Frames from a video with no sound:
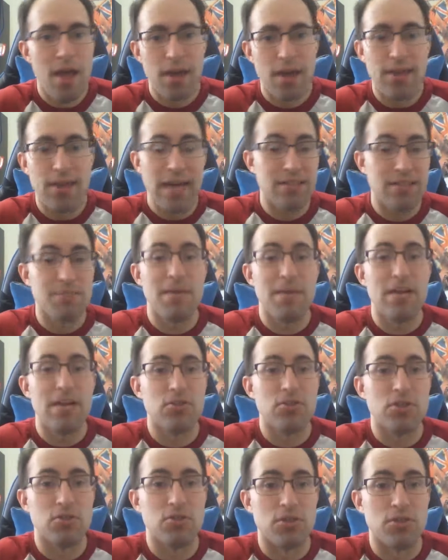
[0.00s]
That's a
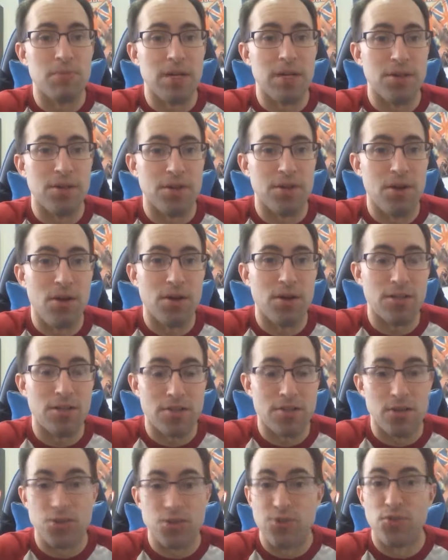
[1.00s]
match that should be on the card.
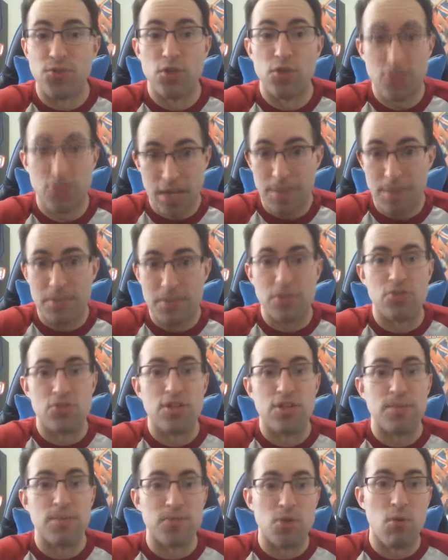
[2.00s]
It's also for a
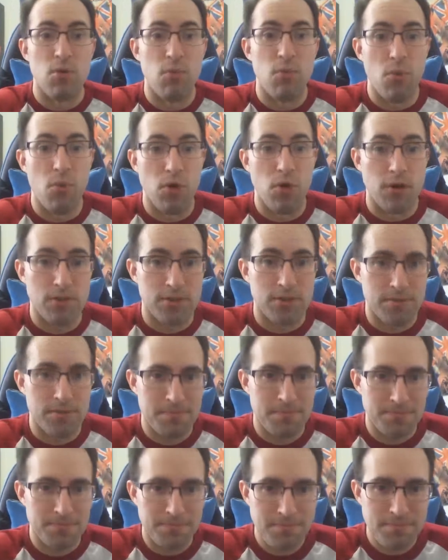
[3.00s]
championship, so it
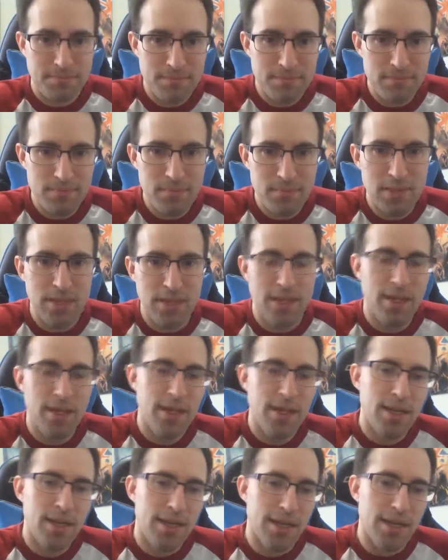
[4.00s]
works.
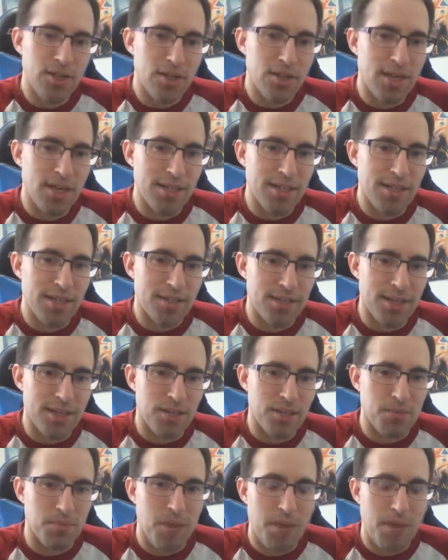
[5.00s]
Intercontinental
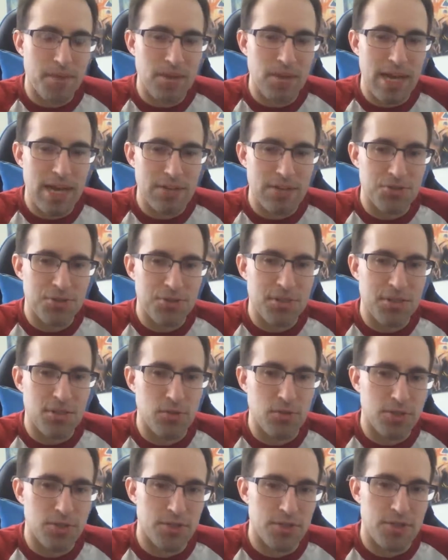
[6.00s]
title, Bobby Lashley,
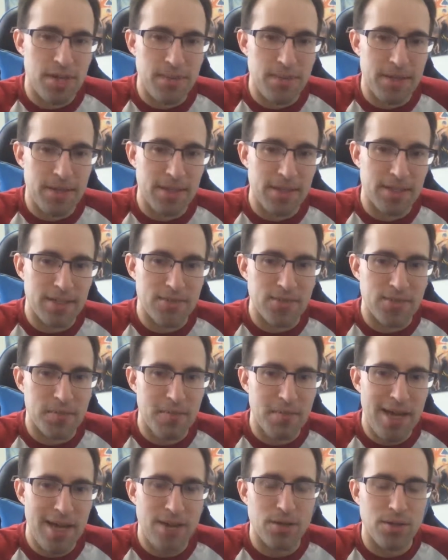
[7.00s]
who's the champion against Finn
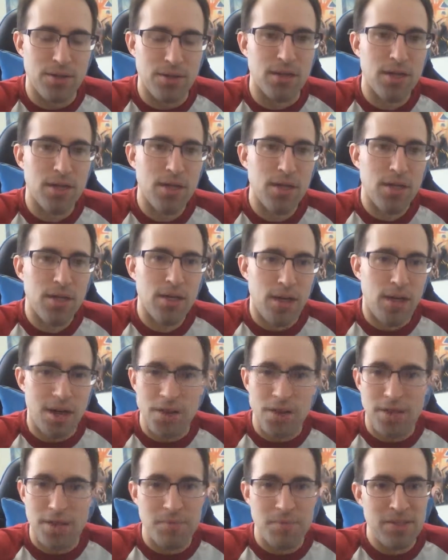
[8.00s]
Balor. I
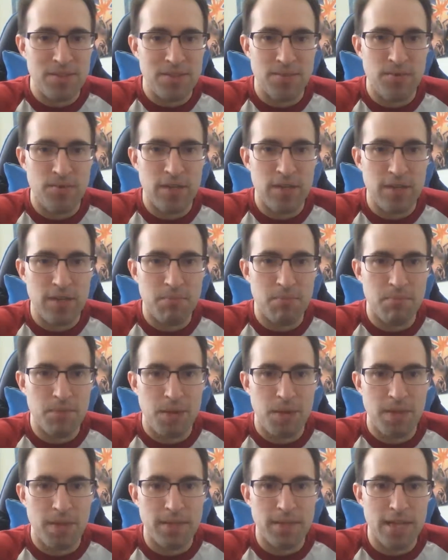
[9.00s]
like me some Finn, but
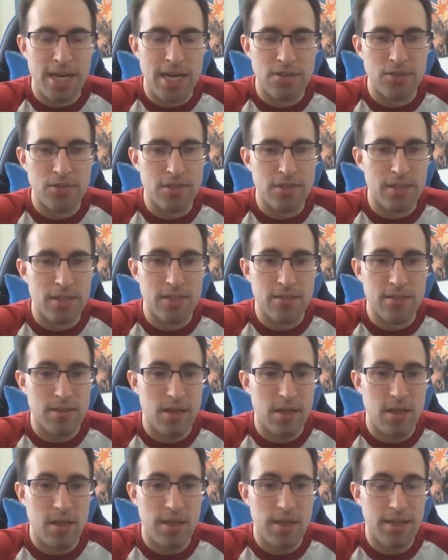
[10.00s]
Bobby Lashley
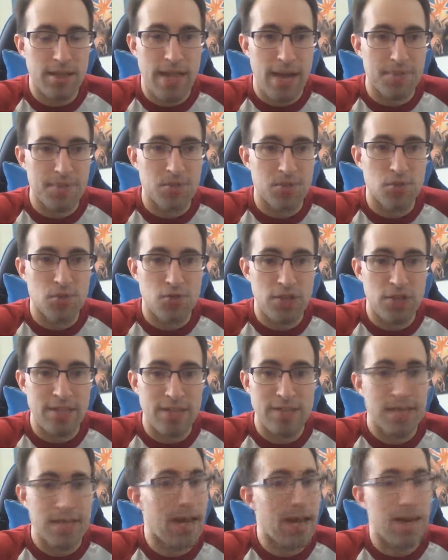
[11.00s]
is the absolute
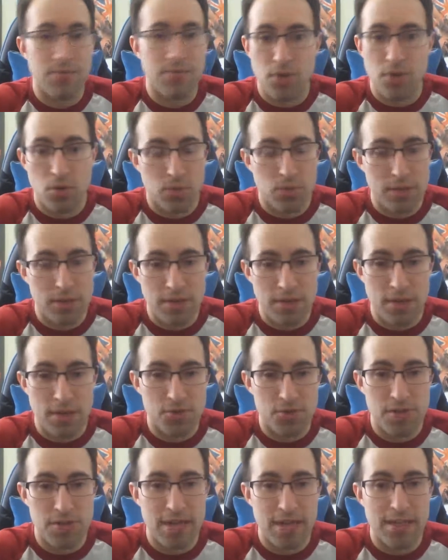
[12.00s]
shit, and I have no
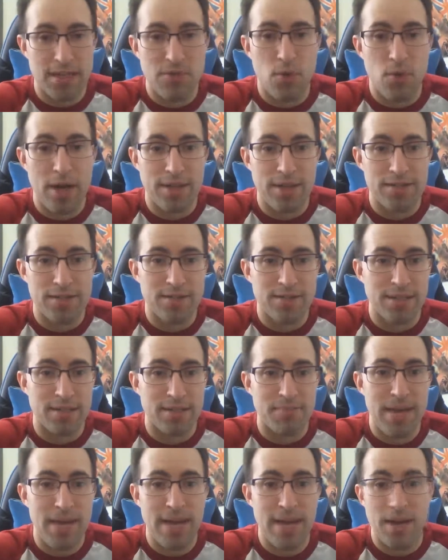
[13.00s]
understanding of why they signed
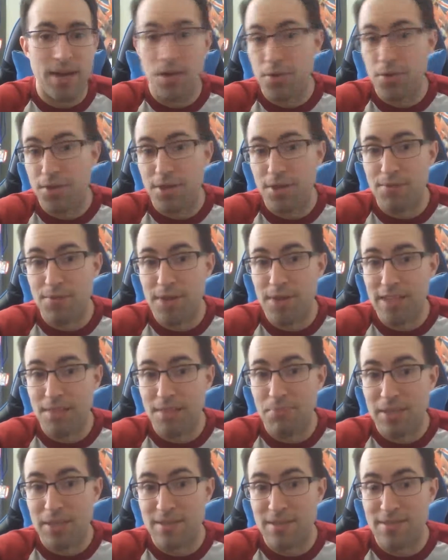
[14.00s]
him back, other than the fact
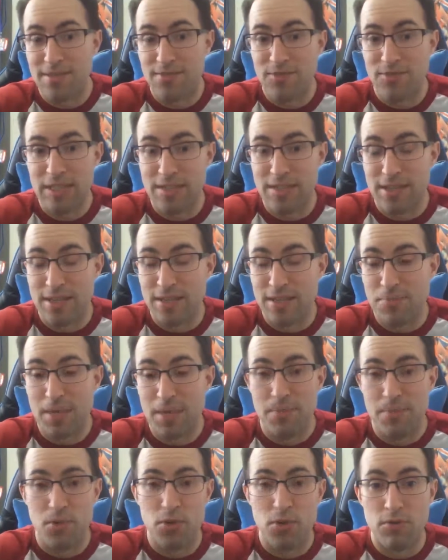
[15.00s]
that Vince likes
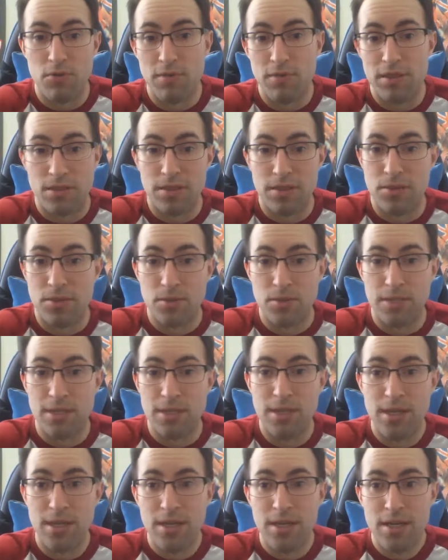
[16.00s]
people who have been
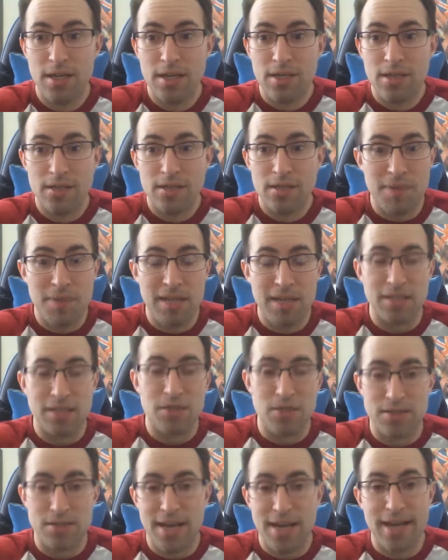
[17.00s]
clearly spending
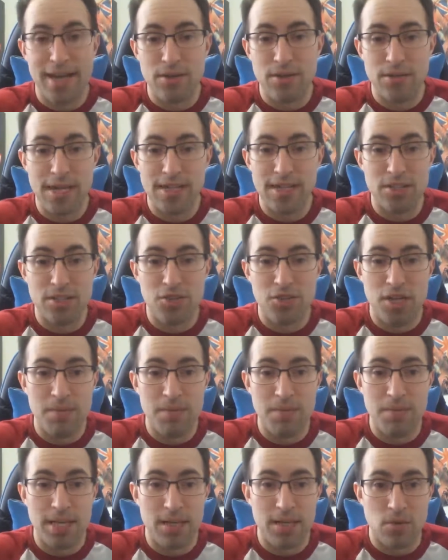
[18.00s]
their entire day in a
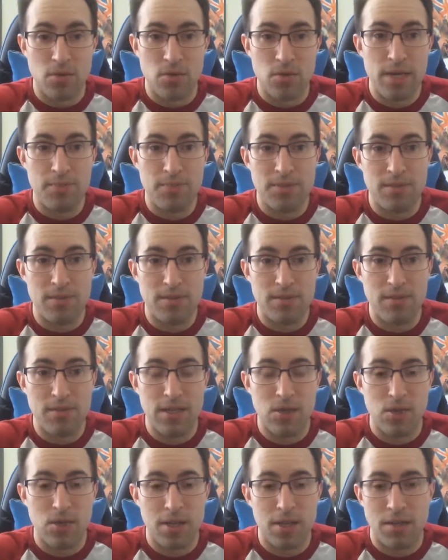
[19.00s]
gym getting ripped
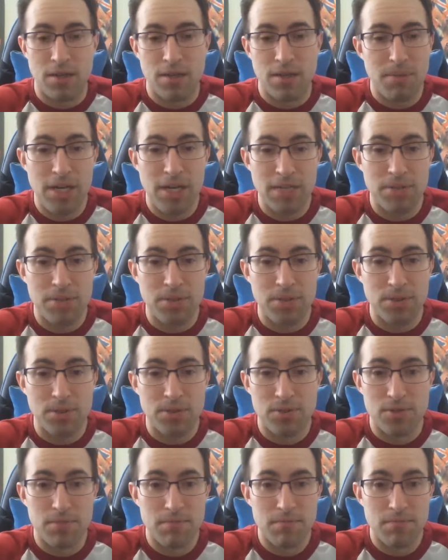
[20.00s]
and looking like
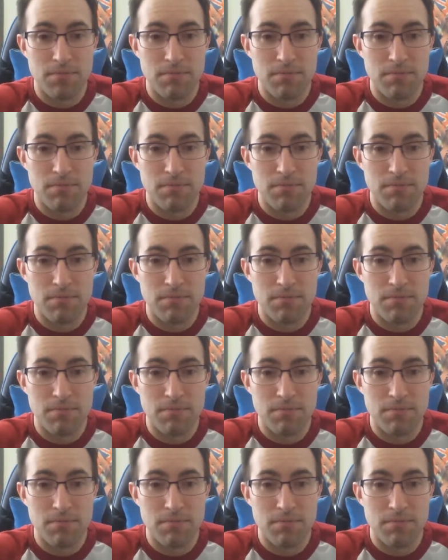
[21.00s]
bodybuilders.